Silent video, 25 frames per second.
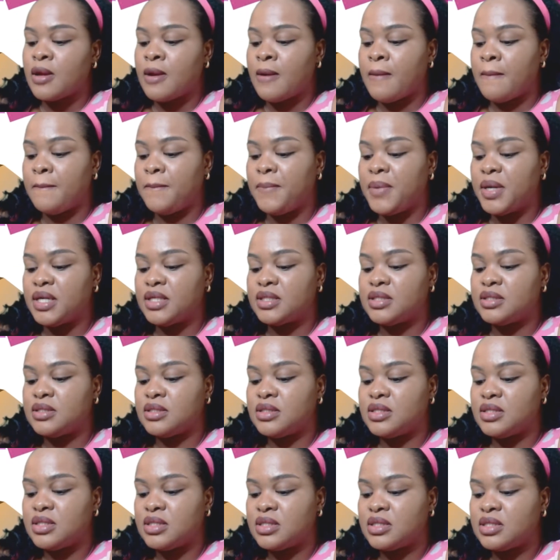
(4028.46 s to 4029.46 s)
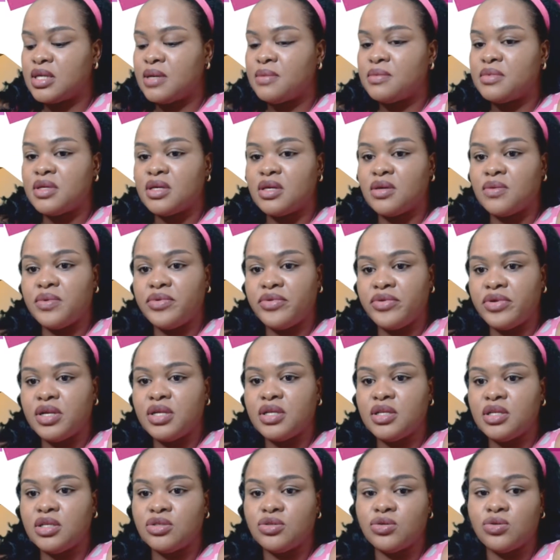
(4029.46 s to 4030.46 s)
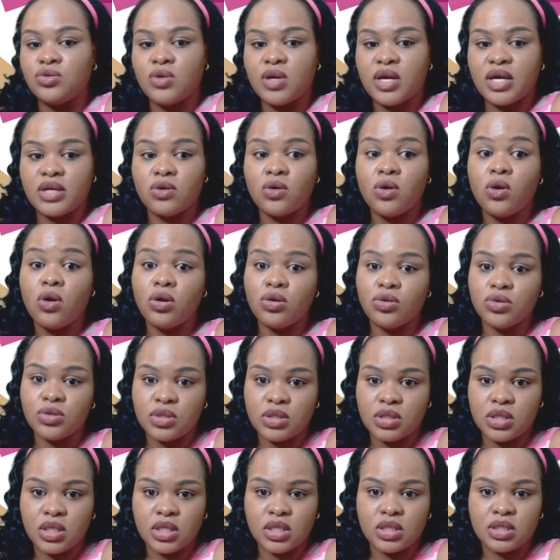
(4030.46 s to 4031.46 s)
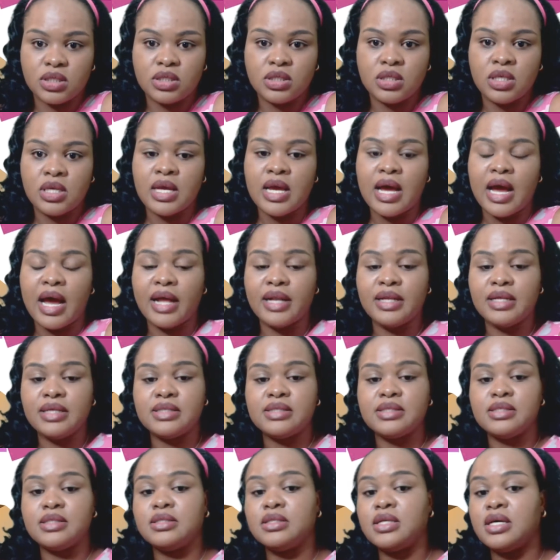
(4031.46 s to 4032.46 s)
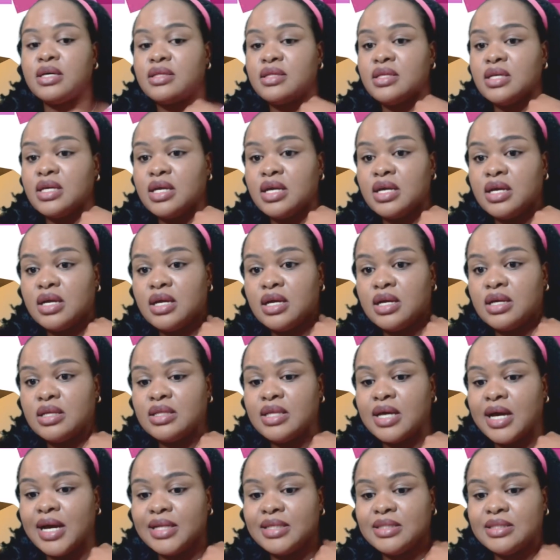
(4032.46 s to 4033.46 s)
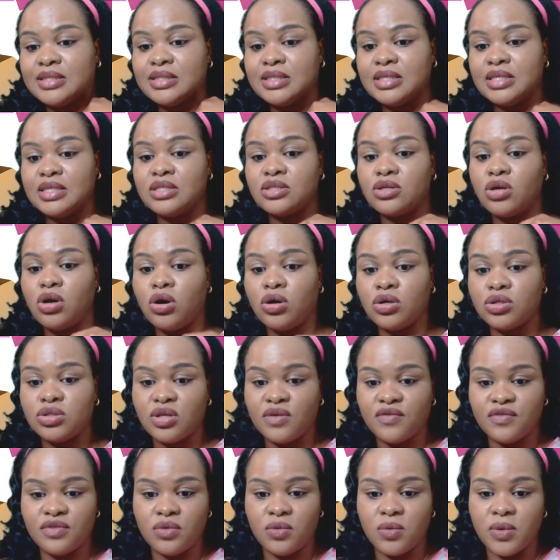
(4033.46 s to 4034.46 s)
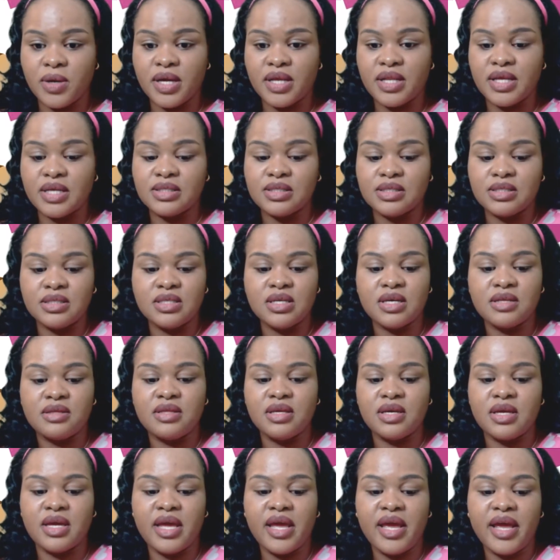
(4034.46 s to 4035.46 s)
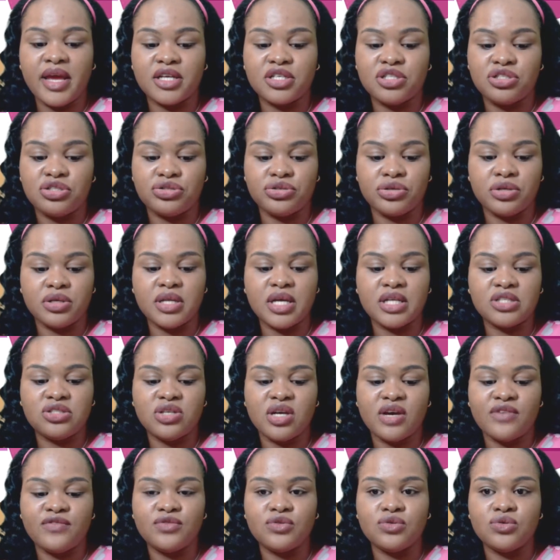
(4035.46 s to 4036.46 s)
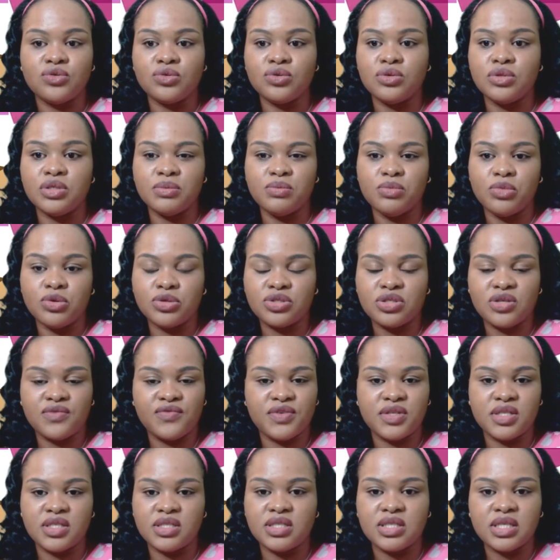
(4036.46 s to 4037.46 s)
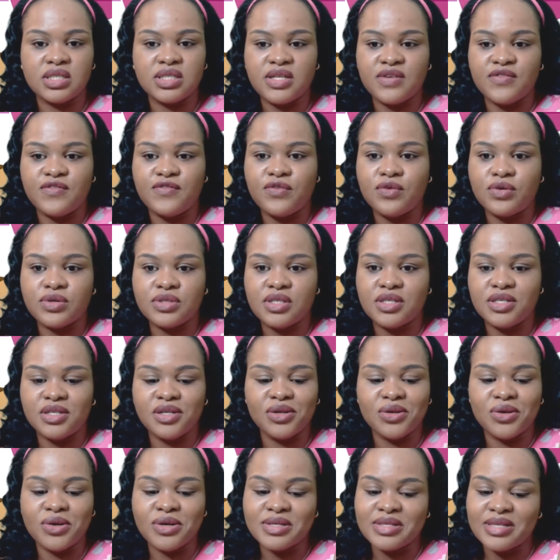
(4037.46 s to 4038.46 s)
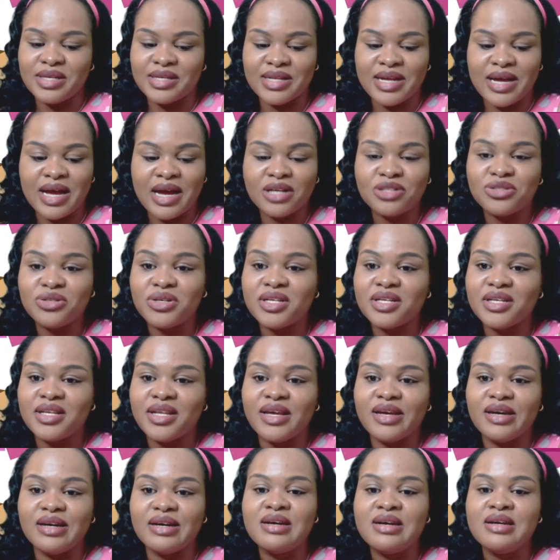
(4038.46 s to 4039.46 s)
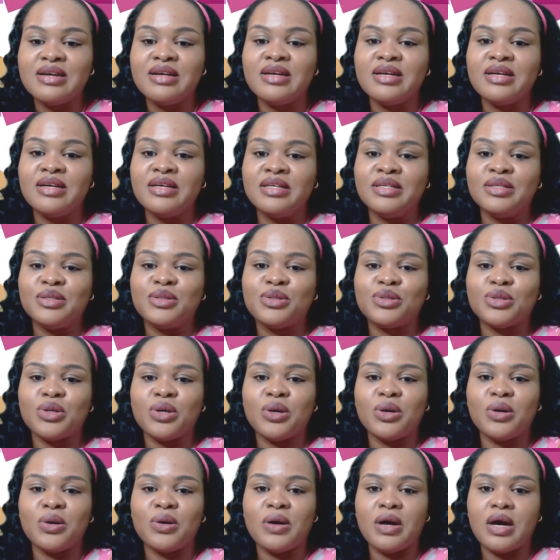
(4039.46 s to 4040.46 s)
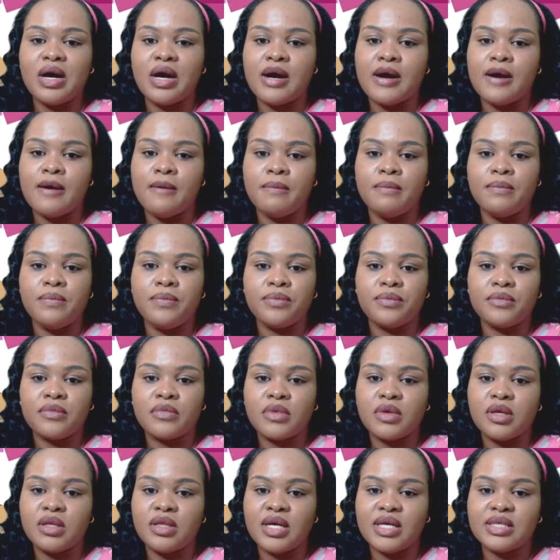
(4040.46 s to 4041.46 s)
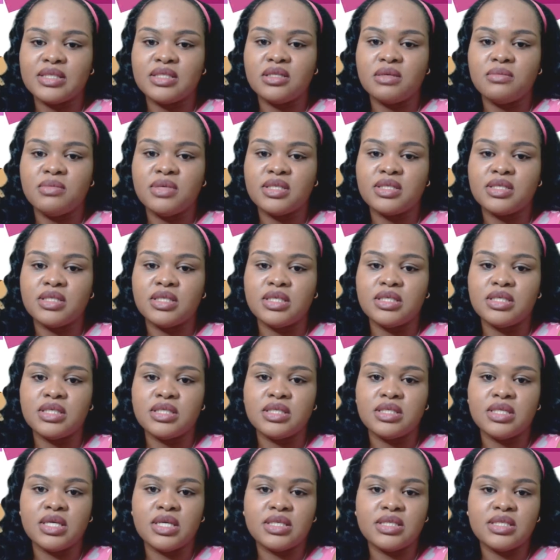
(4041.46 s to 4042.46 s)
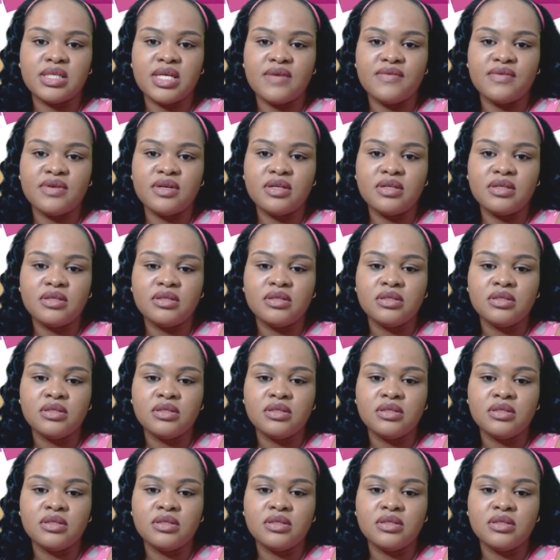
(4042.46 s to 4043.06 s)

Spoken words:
But this is something we really need to look at, all those things. And it's nothing that is out of the way. There's nothing extra that you have to do. Most of it is just enforcing the laws that are actually there. So that's number 6. Is there 7?